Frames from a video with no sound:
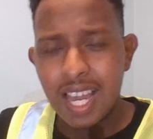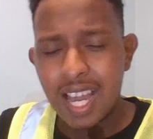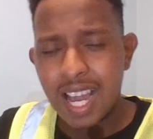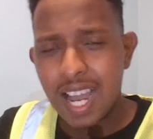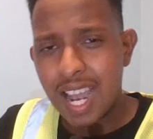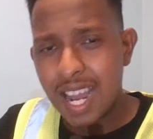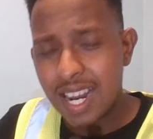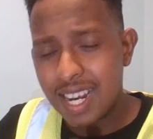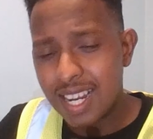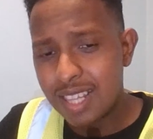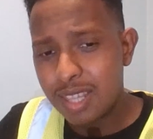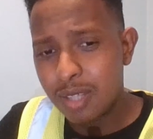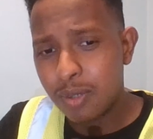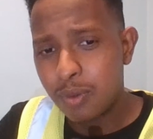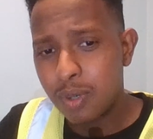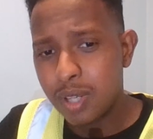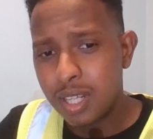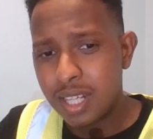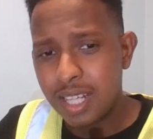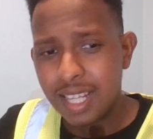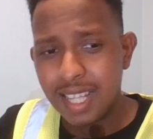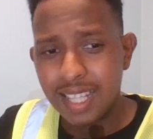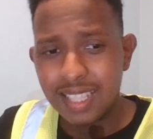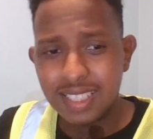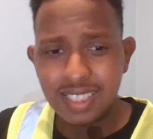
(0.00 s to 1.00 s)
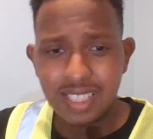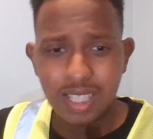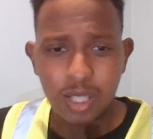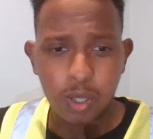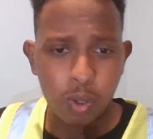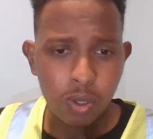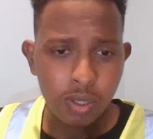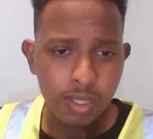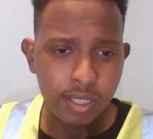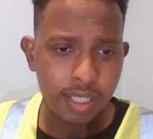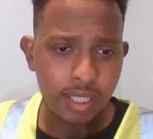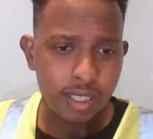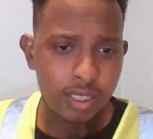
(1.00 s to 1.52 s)
Another one is the
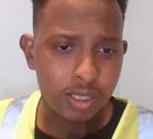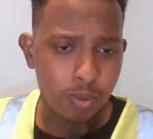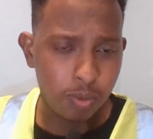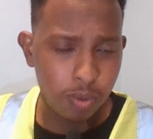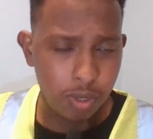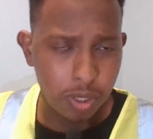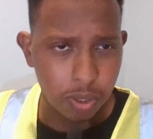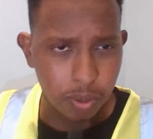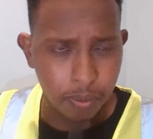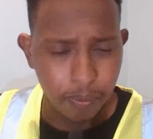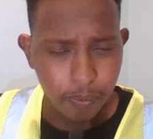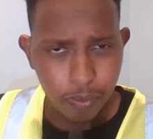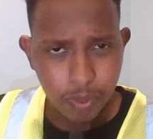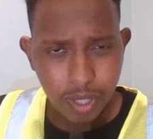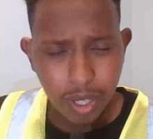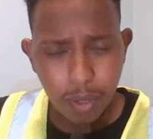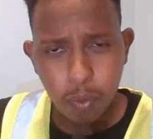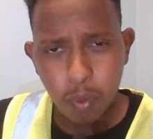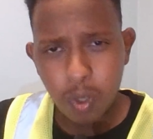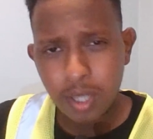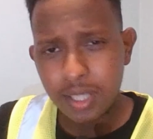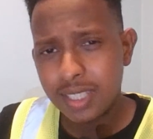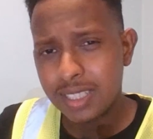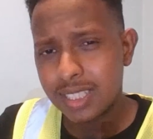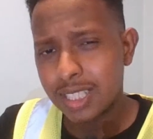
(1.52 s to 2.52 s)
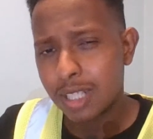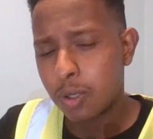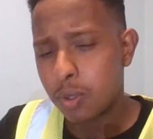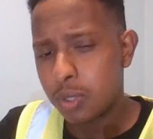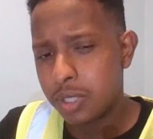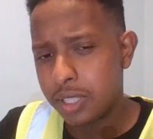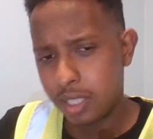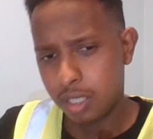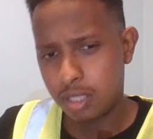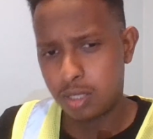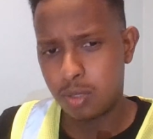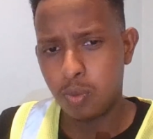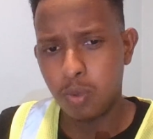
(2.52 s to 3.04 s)
context window. And what is a
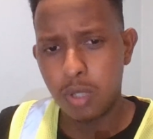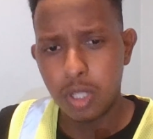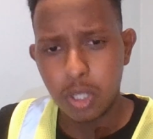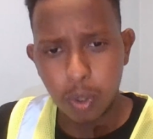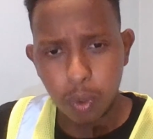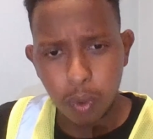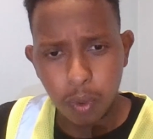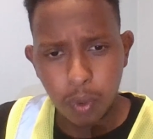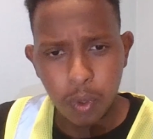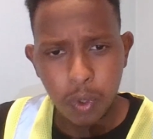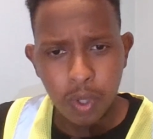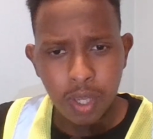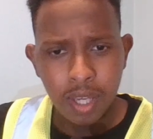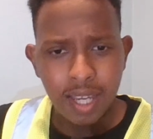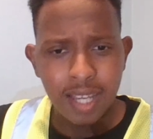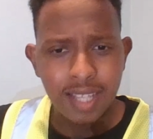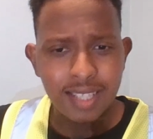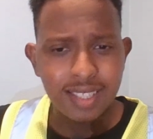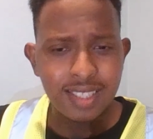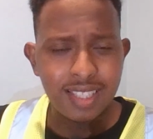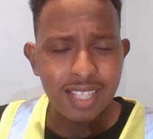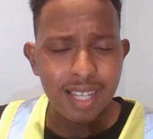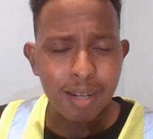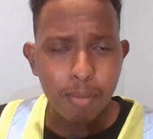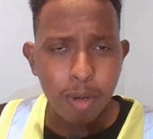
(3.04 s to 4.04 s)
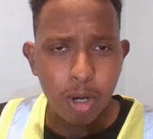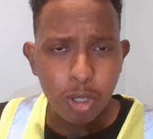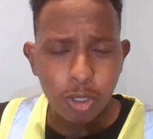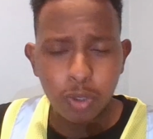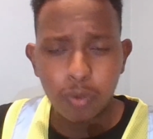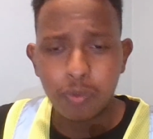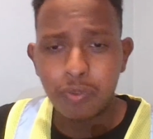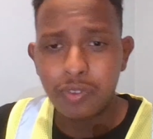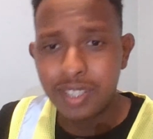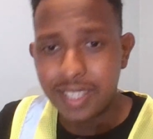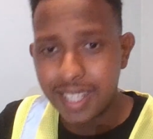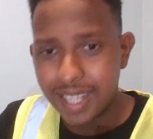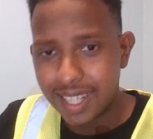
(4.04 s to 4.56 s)
context window? It's the amount
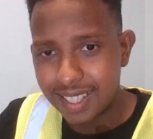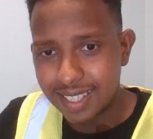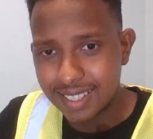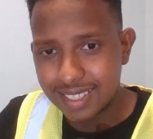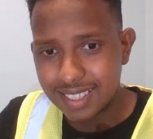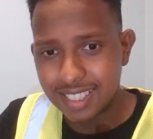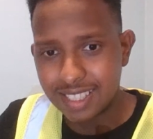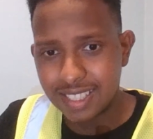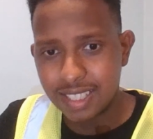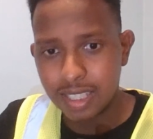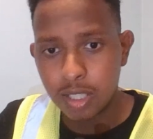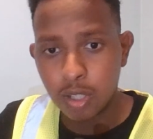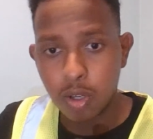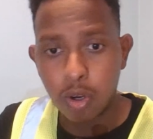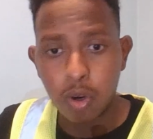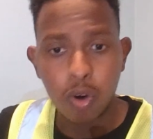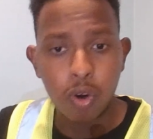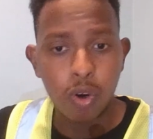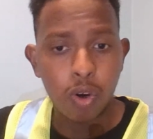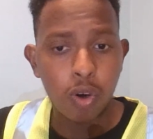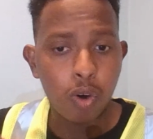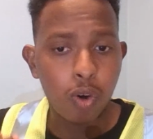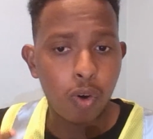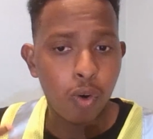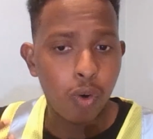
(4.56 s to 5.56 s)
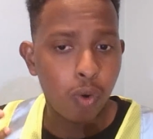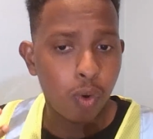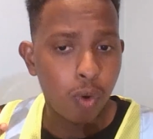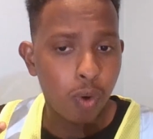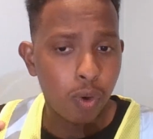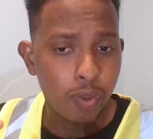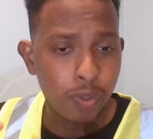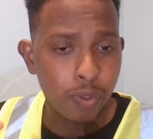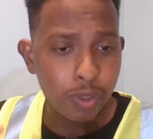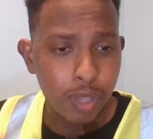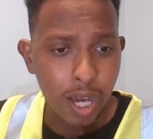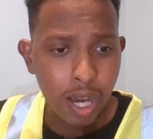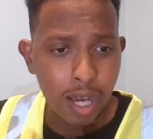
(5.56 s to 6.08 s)
of text
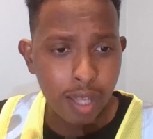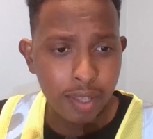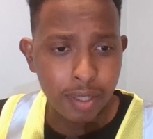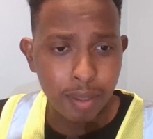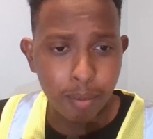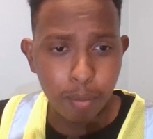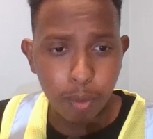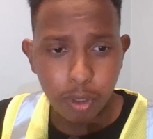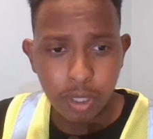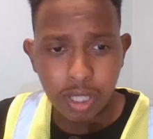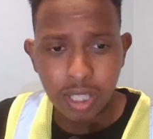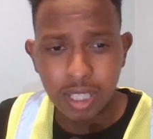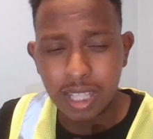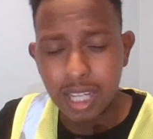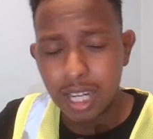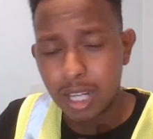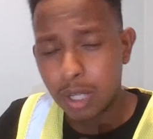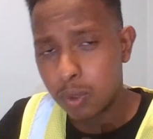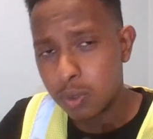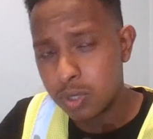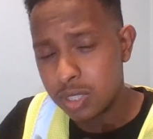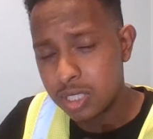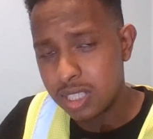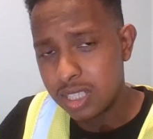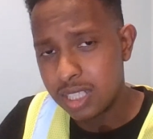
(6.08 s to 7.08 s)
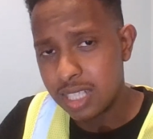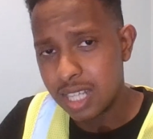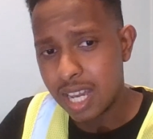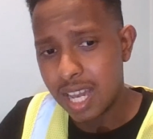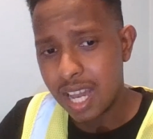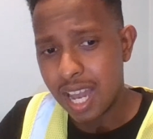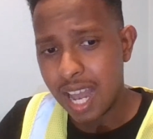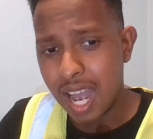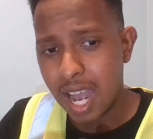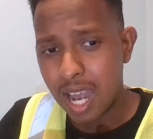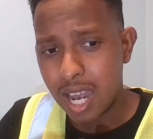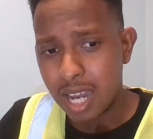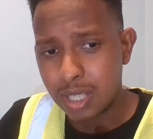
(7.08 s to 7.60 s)
that the model can consider
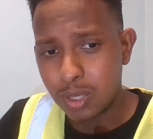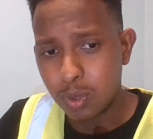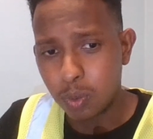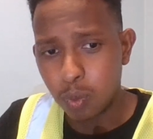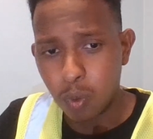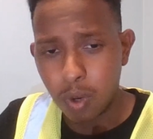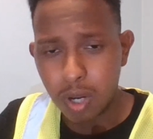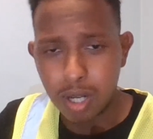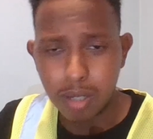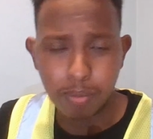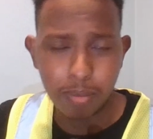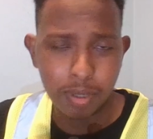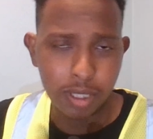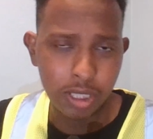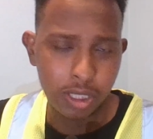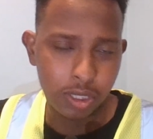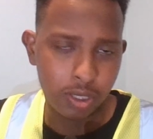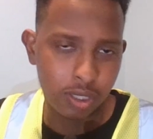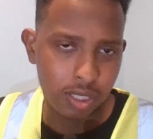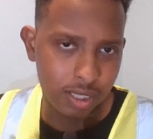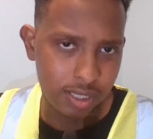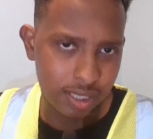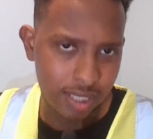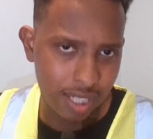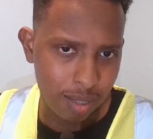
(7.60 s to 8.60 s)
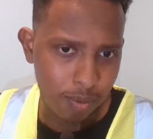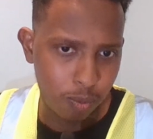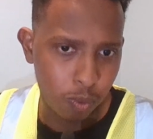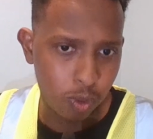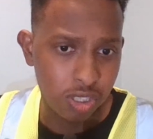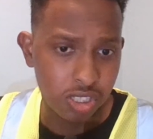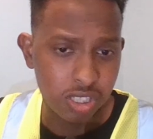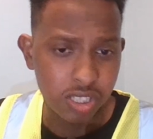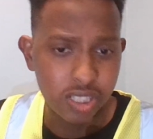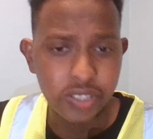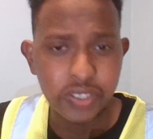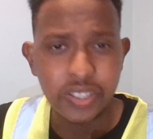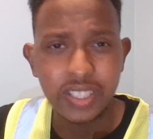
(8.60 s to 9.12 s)
at one particular time when
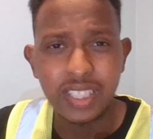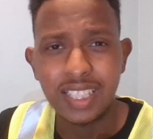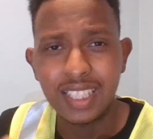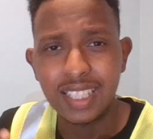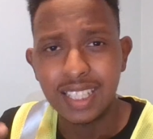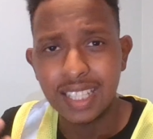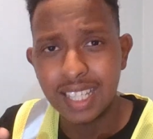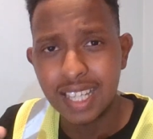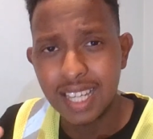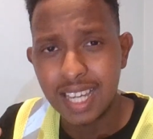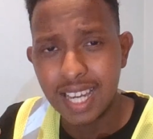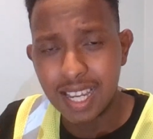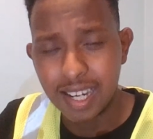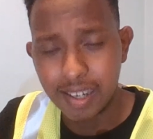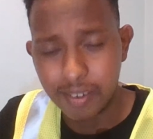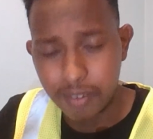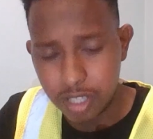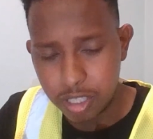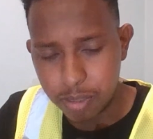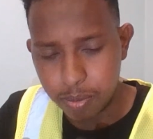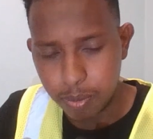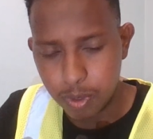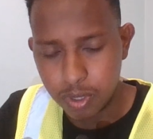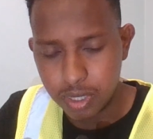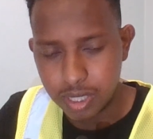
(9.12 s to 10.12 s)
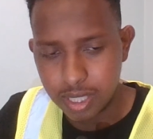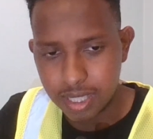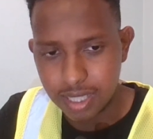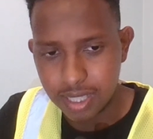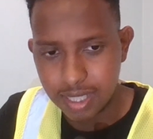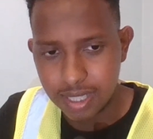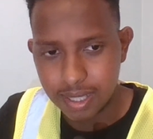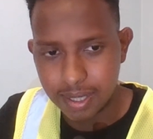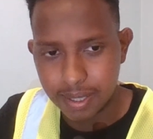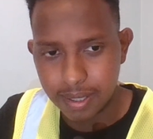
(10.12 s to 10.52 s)
generating responses.